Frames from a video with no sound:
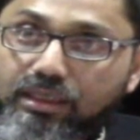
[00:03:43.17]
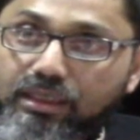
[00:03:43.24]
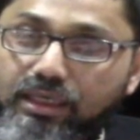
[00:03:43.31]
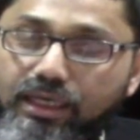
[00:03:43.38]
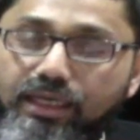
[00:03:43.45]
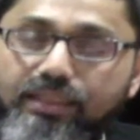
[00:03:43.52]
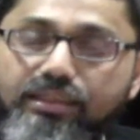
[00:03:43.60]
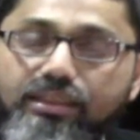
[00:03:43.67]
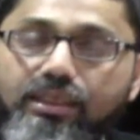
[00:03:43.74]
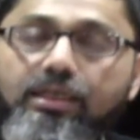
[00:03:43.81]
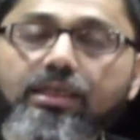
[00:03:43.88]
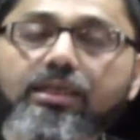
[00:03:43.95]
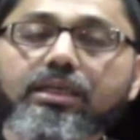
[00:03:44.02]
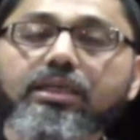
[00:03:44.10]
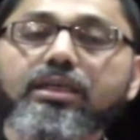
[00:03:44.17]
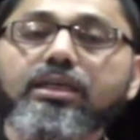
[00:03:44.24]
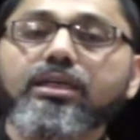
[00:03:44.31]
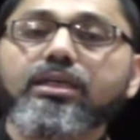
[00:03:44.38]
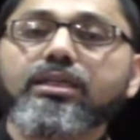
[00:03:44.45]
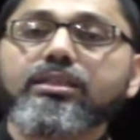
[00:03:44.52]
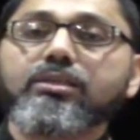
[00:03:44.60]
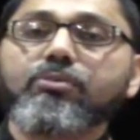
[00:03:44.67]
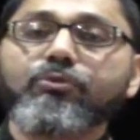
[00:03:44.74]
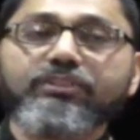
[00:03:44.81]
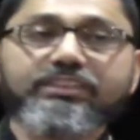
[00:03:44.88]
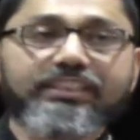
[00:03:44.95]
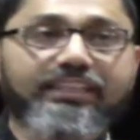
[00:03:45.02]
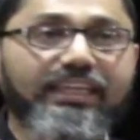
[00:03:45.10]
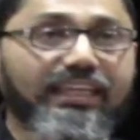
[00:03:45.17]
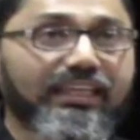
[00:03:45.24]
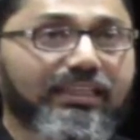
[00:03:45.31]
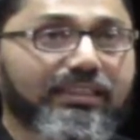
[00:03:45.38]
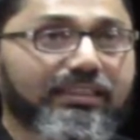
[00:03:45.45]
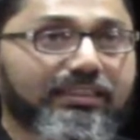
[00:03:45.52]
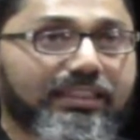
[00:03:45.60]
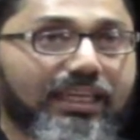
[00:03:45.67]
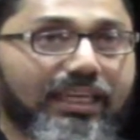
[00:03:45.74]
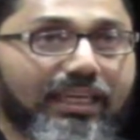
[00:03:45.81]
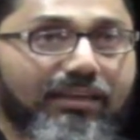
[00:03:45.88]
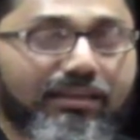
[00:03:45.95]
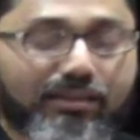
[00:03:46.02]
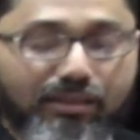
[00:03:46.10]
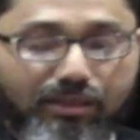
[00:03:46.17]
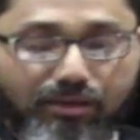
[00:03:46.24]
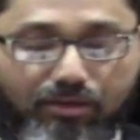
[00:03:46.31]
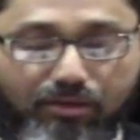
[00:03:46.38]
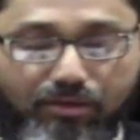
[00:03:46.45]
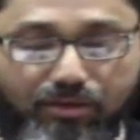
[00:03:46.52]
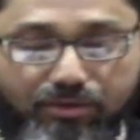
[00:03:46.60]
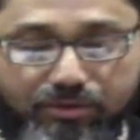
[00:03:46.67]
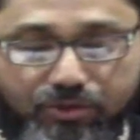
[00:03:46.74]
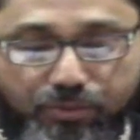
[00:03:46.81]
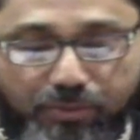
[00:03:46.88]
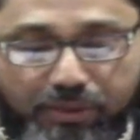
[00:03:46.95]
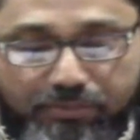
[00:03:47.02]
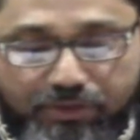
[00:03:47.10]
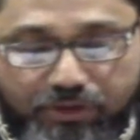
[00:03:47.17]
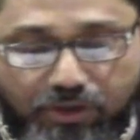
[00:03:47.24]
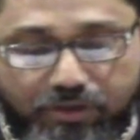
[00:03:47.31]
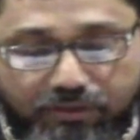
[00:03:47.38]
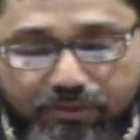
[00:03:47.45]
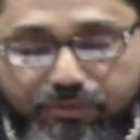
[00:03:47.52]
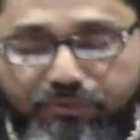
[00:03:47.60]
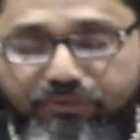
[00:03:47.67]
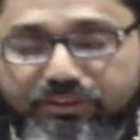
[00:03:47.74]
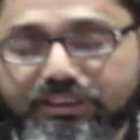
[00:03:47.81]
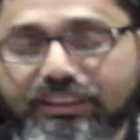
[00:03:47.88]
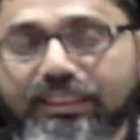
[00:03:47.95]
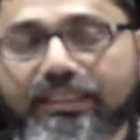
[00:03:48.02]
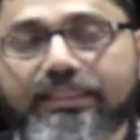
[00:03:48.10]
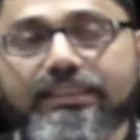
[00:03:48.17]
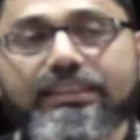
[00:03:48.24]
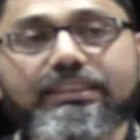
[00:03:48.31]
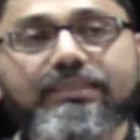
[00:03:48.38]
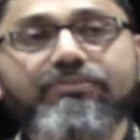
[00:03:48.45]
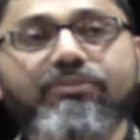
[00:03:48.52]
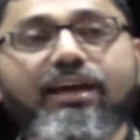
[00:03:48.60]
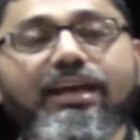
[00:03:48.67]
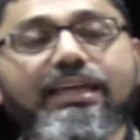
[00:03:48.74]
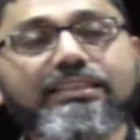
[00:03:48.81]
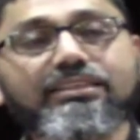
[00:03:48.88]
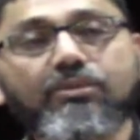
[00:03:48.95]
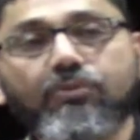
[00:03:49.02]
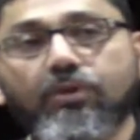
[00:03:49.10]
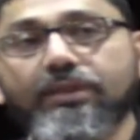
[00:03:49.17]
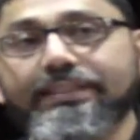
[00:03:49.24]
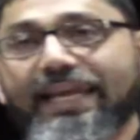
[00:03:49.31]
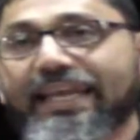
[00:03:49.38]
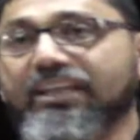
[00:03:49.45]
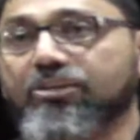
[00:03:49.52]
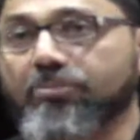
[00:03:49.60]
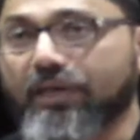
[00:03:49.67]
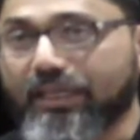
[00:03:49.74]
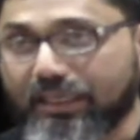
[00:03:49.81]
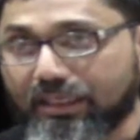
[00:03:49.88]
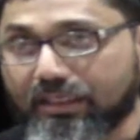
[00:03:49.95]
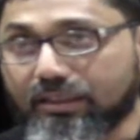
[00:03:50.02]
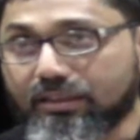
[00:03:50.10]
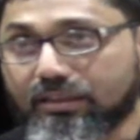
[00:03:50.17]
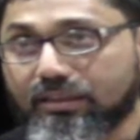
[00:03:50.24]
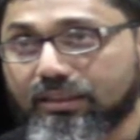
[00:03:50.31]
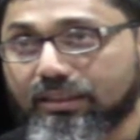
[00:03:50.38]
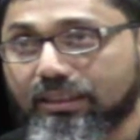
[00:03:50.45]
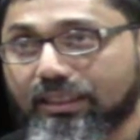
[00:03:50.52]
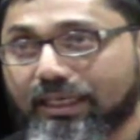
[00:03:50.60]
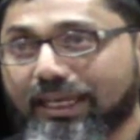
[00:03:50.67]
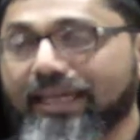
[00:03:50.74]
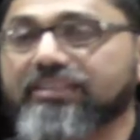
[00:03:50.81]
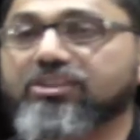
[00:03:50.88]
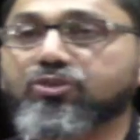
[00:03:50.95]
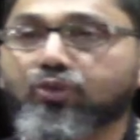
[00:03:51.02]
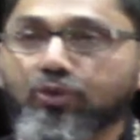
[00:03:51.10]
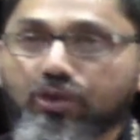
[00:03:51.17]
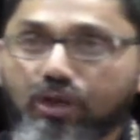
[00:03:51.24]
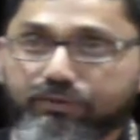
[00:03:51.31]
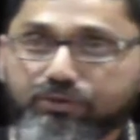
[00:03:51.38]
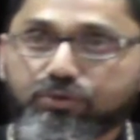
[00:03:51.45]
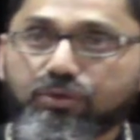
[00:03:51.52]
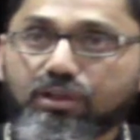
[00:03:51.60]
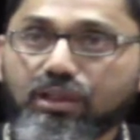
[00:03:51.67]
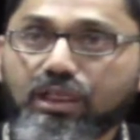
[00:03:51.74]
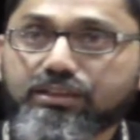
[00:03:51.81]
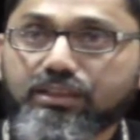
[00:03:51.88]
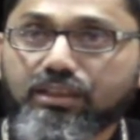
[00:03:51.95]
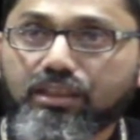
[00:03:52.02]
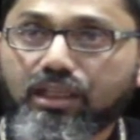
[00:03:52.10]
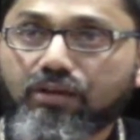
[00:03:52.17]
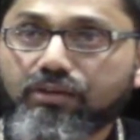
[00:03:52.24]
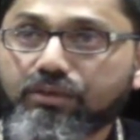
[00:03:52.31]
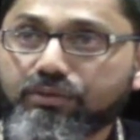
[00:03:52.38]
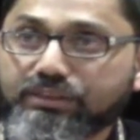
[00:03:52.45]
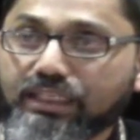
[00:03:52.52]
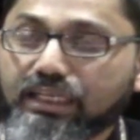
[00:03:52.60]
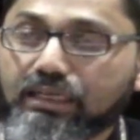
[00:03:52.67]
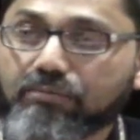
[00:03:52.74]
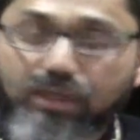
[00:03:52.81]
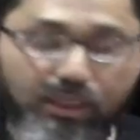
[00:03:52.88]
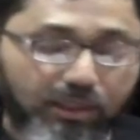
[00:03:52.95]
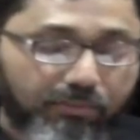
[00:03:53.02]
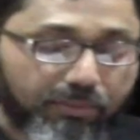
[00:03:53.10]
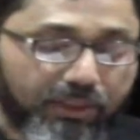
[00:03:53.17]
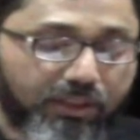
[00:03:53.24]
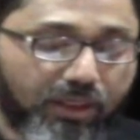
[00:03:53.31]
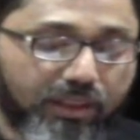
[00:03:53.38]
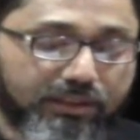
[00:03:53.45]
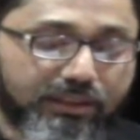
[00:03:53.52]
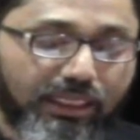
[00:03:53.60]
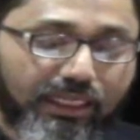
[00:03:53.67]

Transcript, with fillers: And the the mufassirin, they, you, majority of the mufassirin defines the word hikmah here as the Sunnah of Rasulullah sallallahu because